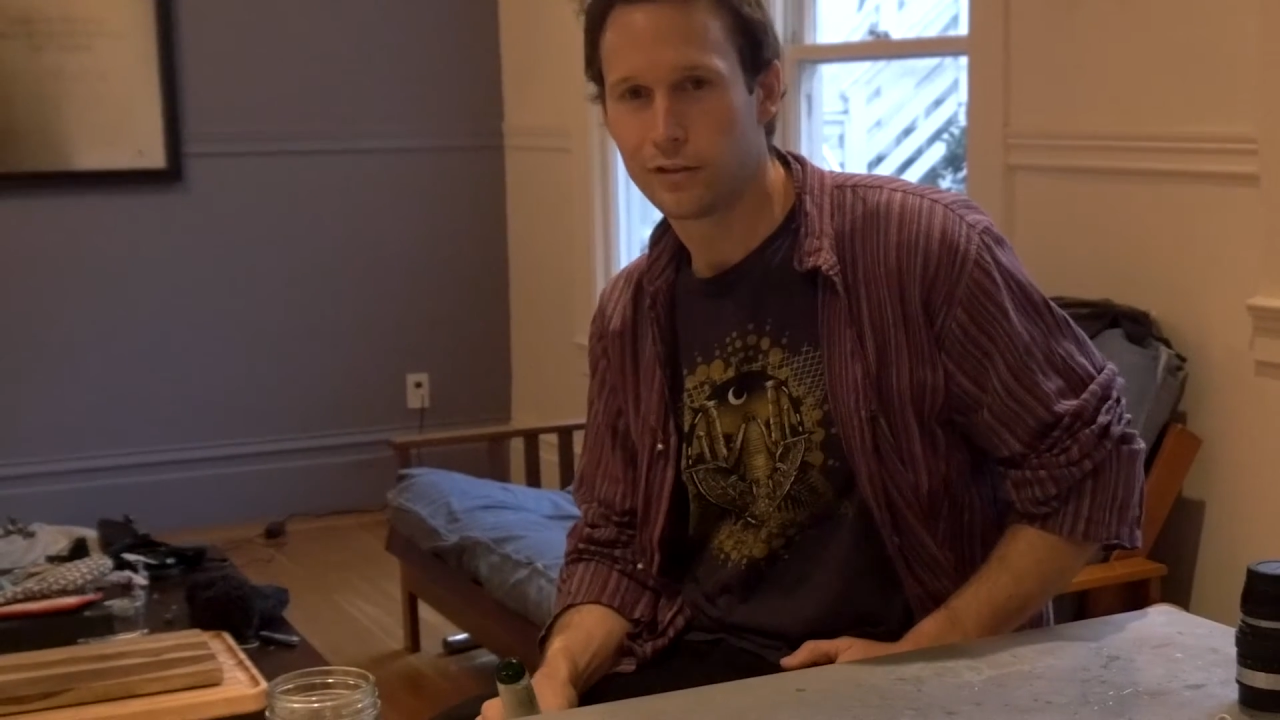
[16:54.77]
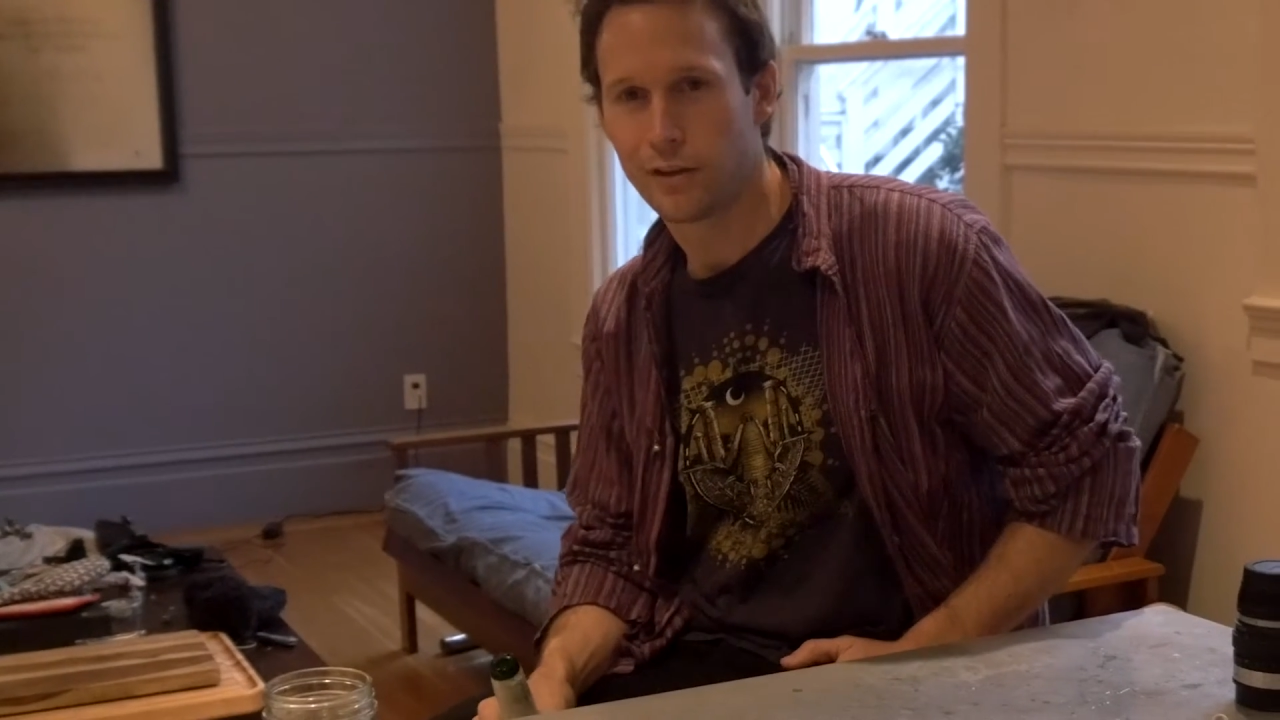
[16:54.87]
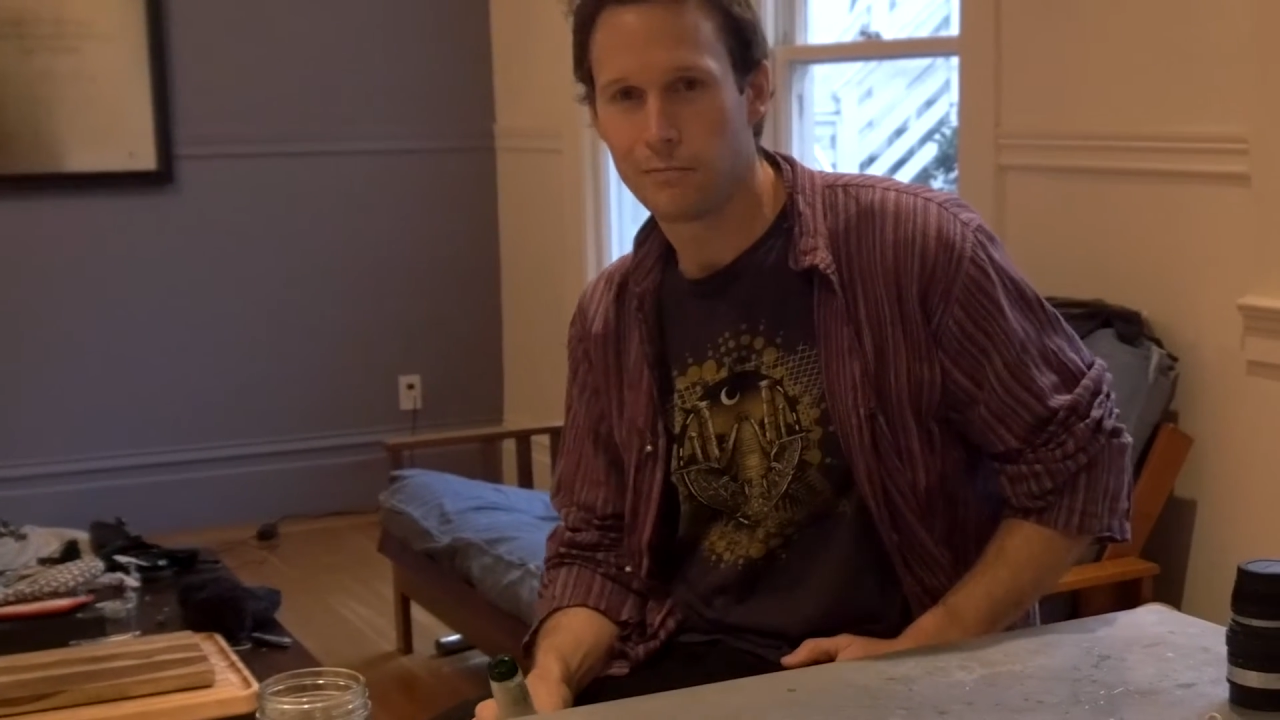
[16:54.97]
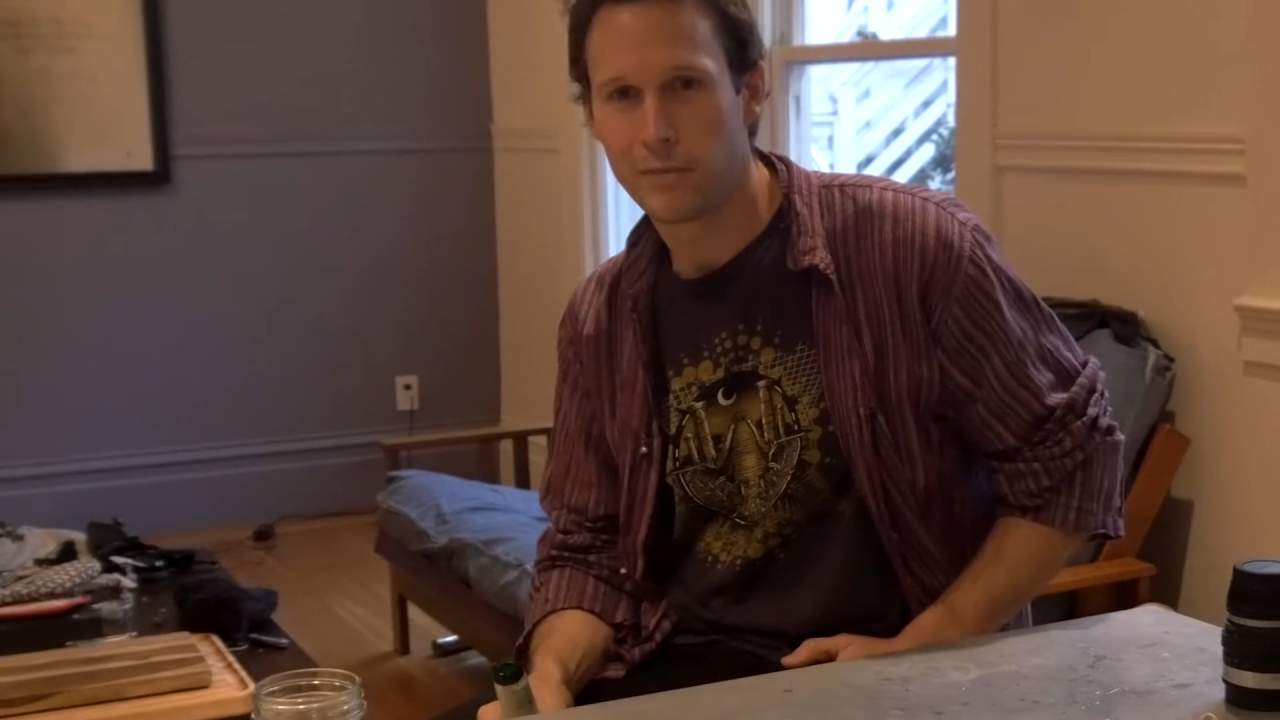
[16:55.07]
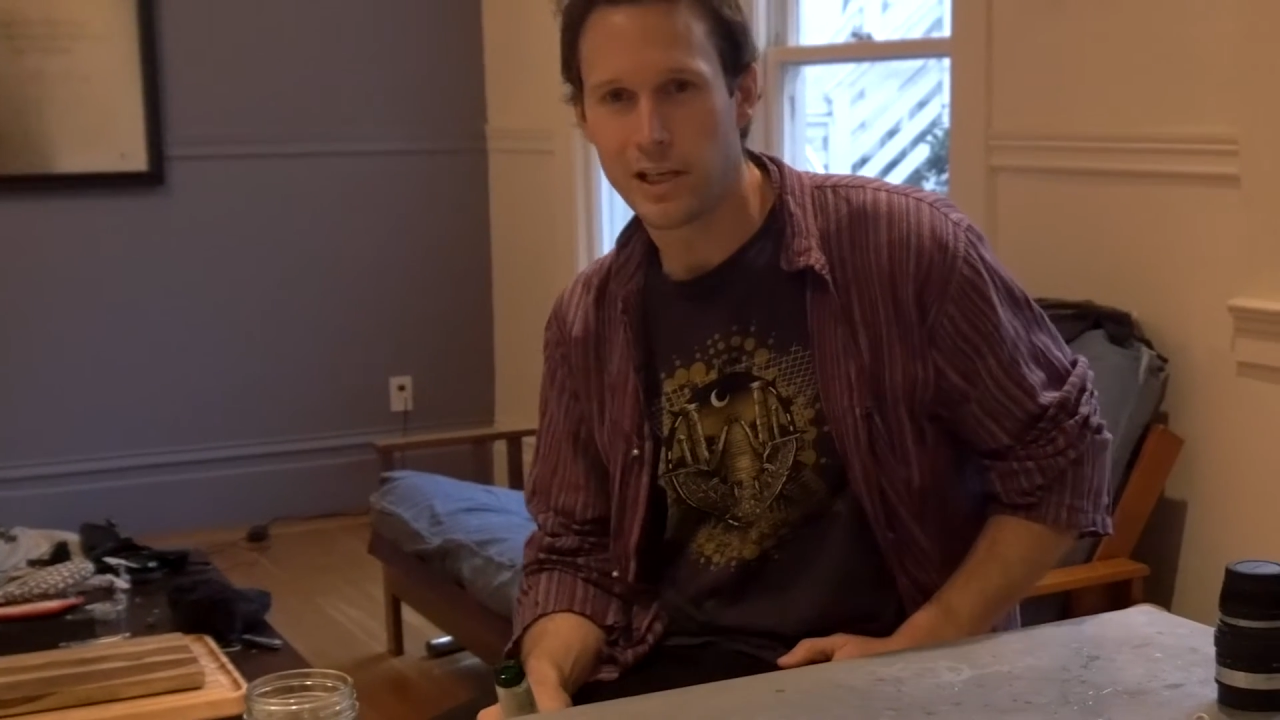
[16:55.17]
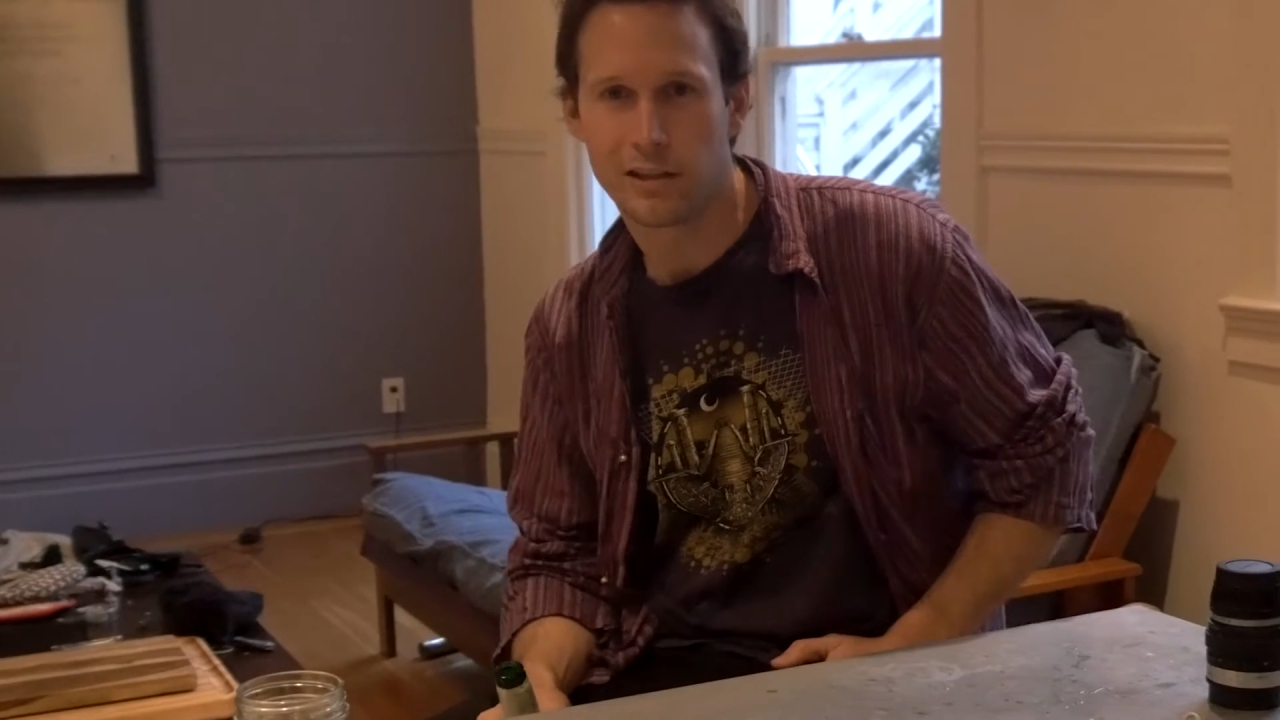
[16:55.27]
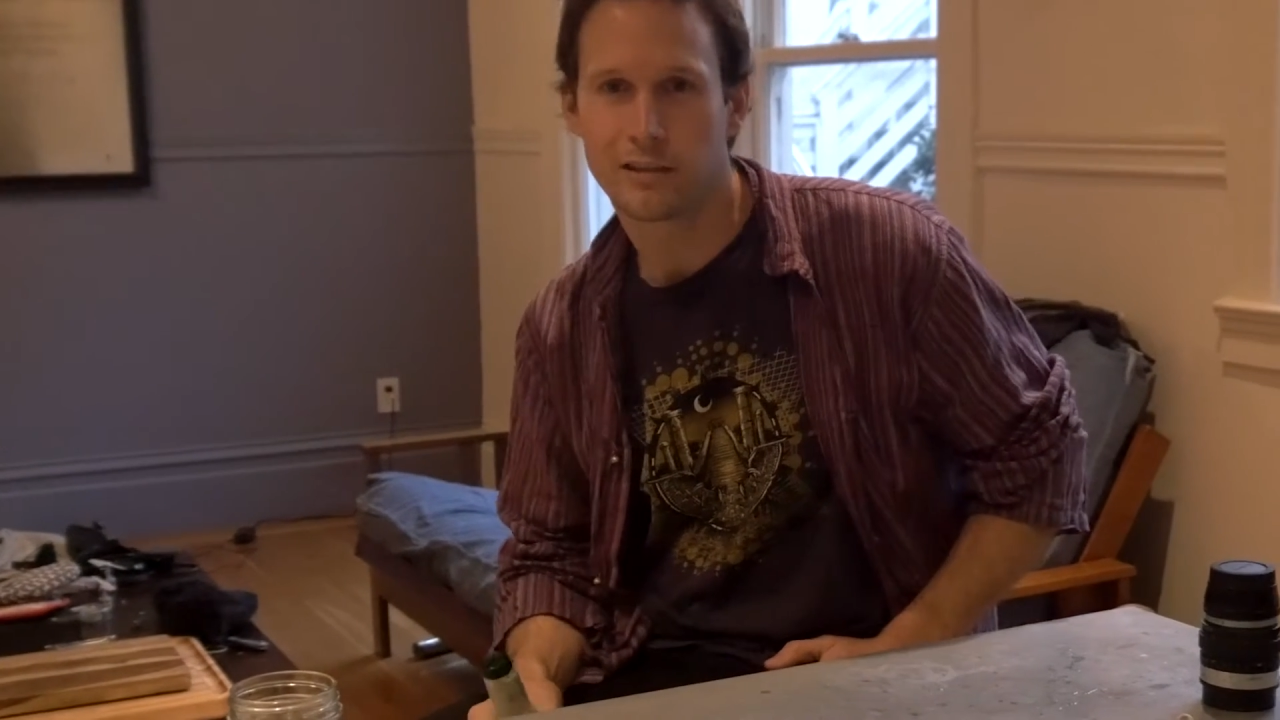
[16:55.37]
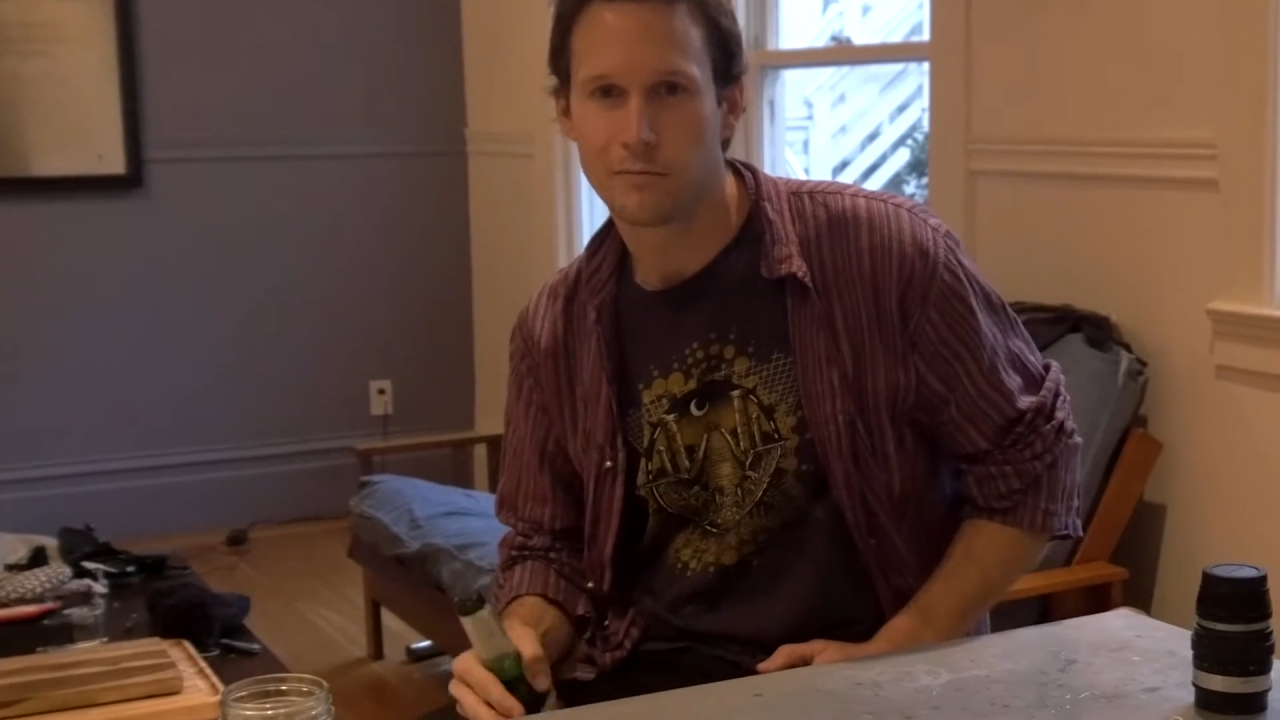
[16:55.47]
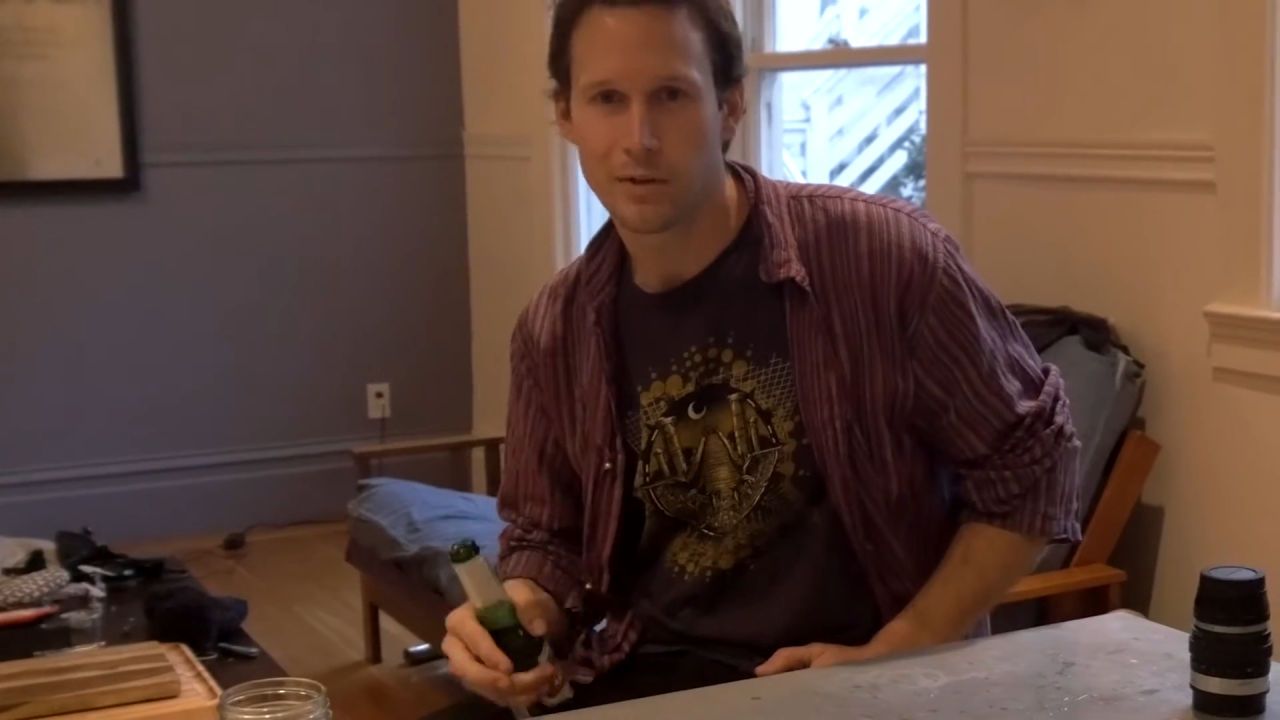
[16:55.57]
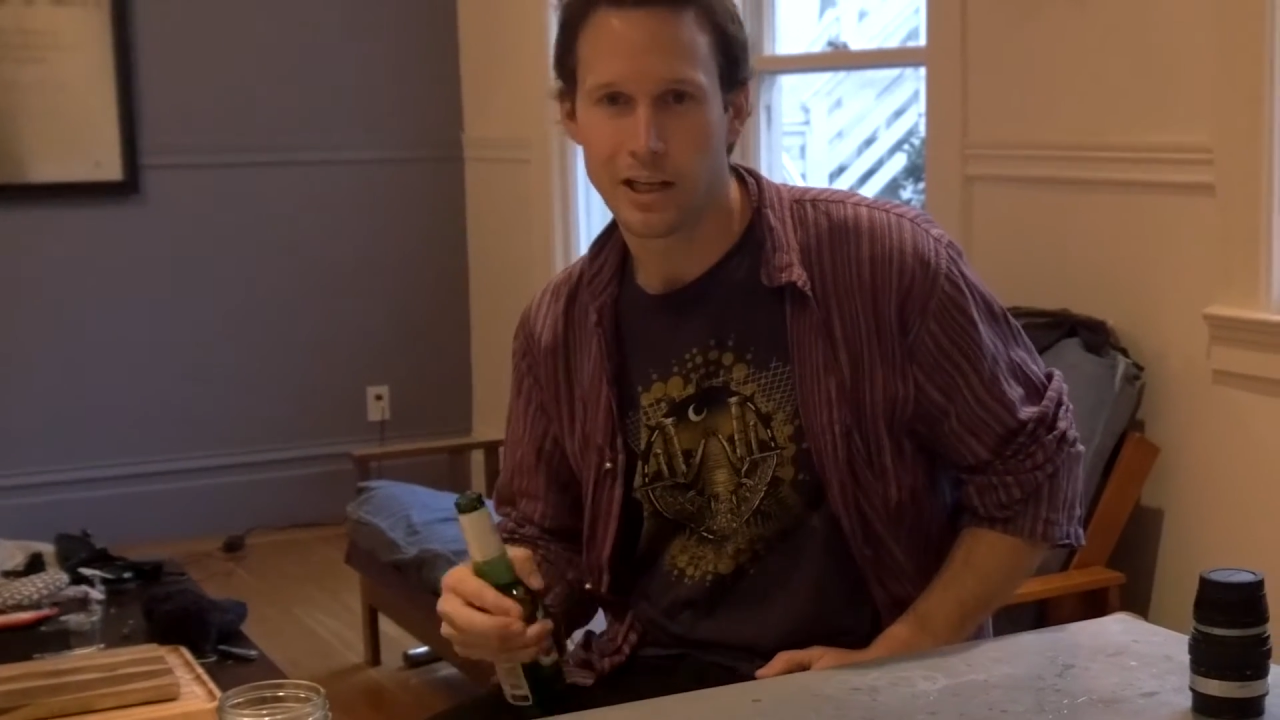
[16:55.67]
drum beat or
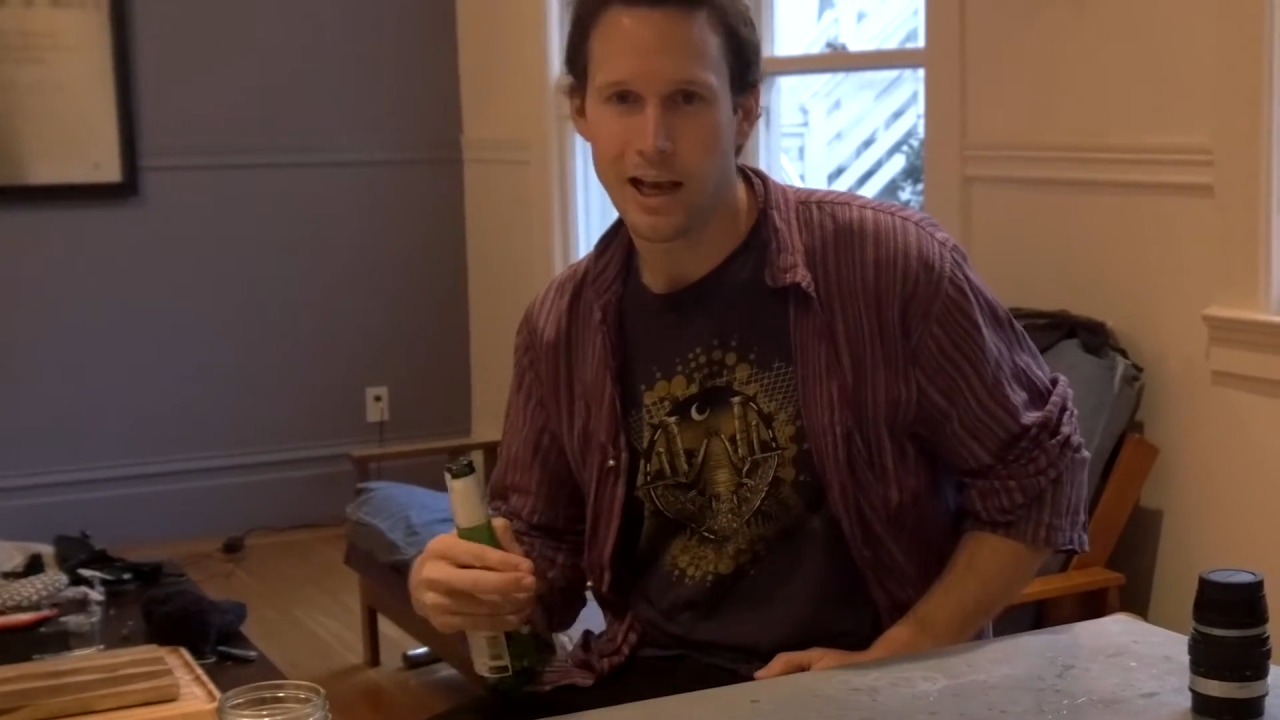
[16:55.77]
something